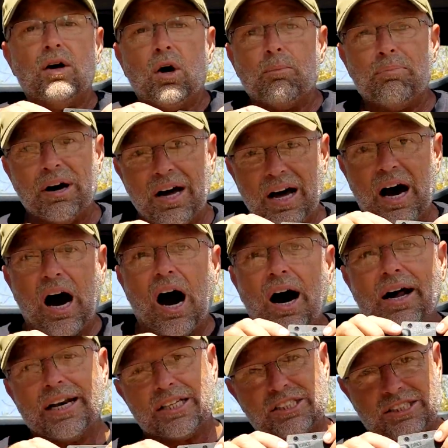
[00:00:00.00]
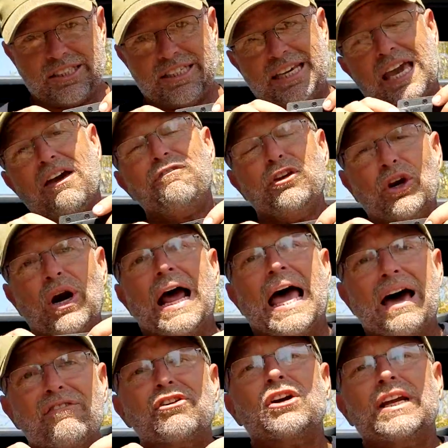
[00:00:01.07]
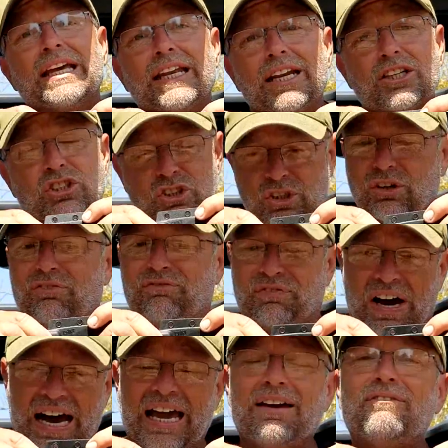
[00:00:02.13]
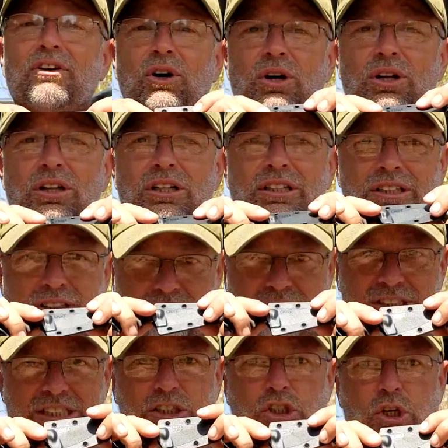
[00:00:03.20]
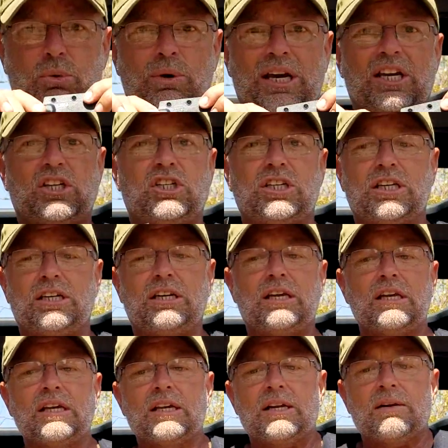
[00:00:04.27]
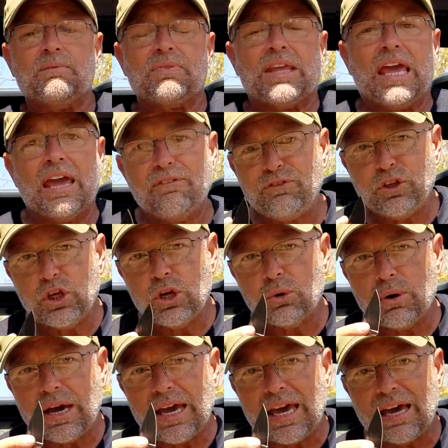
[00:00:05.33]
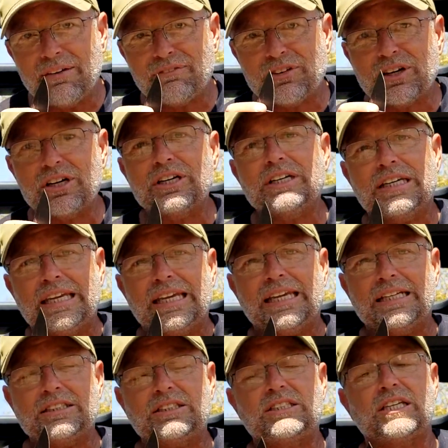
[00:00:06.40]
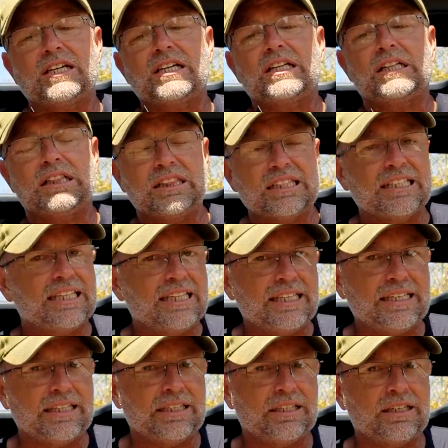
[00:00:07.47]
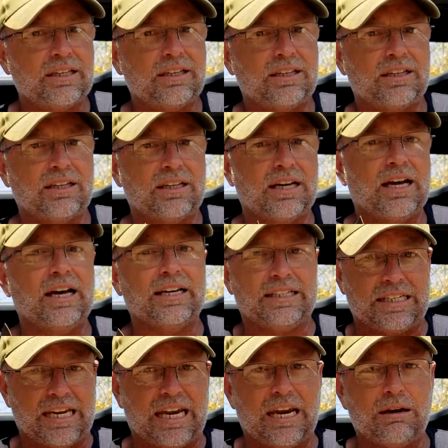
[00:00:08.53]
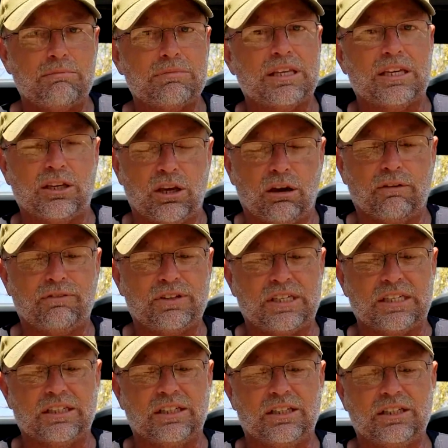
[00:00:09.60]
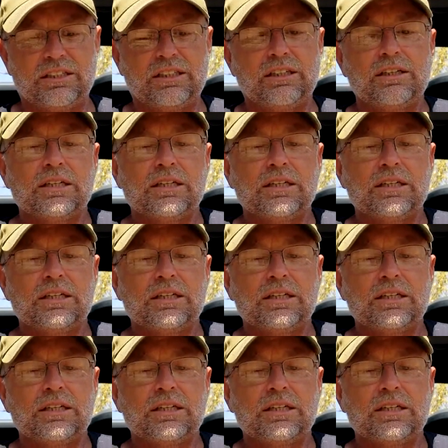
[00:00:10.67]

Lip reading: But honestly, if you're ever in a survival situation, if you ever need to clean a game that you've killed,